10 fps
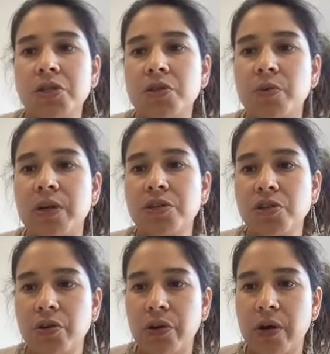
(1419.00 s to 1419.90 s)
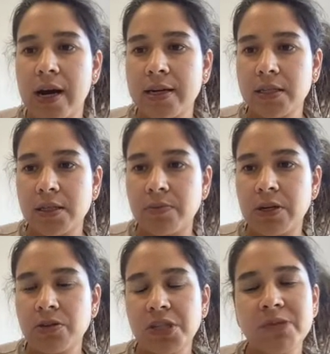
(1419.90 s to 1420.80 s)
just want to show you guys
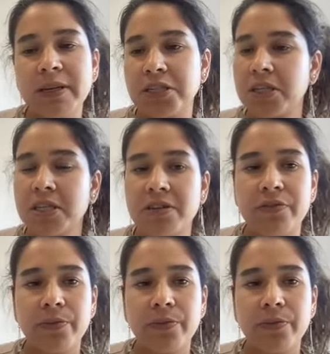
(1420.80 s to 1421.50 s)
because it's much easier